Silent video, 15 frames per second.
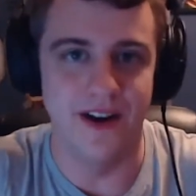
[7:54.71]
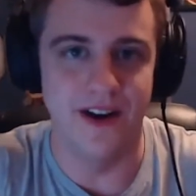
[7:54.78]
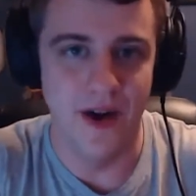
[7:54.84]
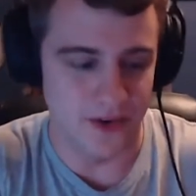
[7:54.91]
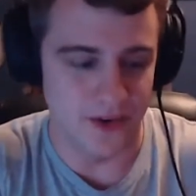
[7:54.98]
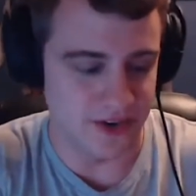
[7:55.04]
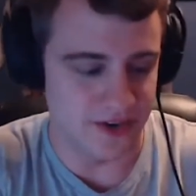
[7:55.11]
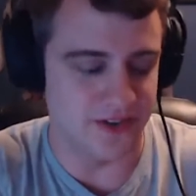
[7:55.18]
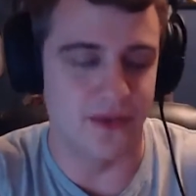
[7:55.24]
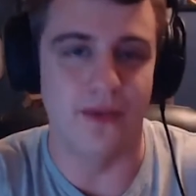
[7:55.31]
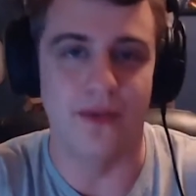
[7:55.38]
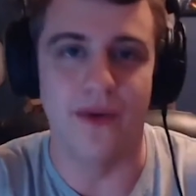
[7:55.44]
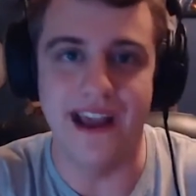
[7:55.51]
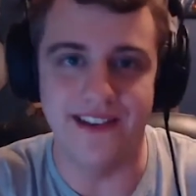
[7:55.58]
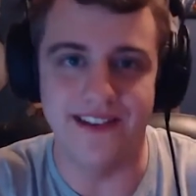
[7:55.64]
or starts to
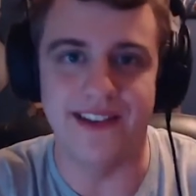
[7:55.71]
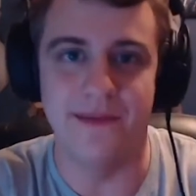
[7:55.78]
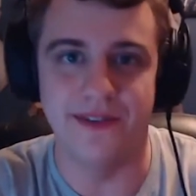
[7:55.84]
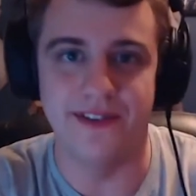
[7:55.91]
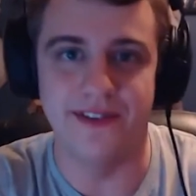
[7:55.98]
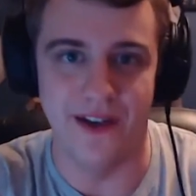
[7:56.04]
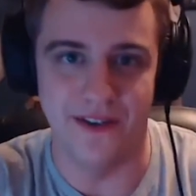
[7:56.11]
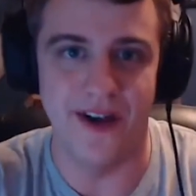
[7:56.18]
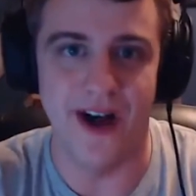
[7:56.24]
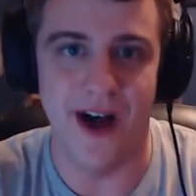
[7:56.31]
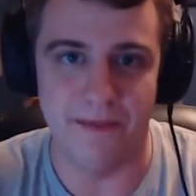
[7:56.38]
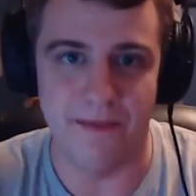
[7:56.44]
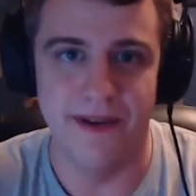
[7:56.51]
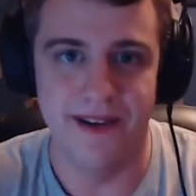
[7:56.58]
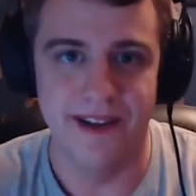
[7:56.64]
raise himself
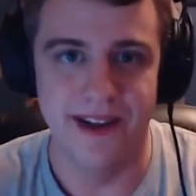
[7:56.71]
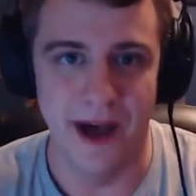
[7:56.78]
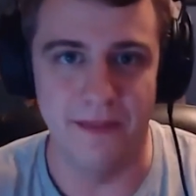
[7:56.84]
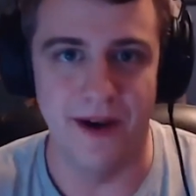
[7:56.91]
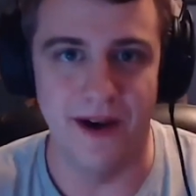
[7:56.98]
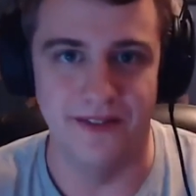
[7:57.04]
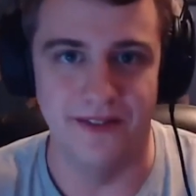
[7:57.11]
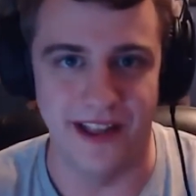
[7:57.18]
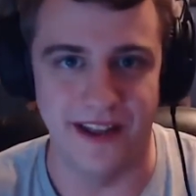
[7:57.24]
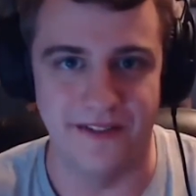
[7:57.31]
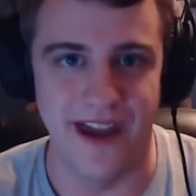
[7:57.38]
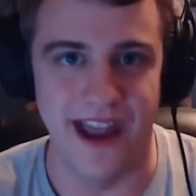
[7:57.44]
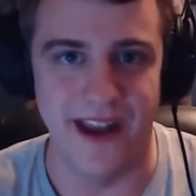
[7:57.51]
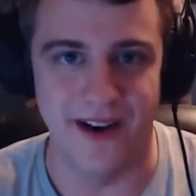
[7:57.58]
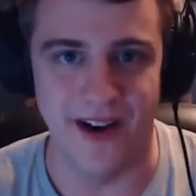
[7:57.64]
up above like
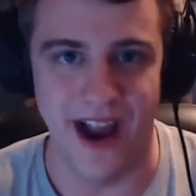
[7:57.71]
Vader,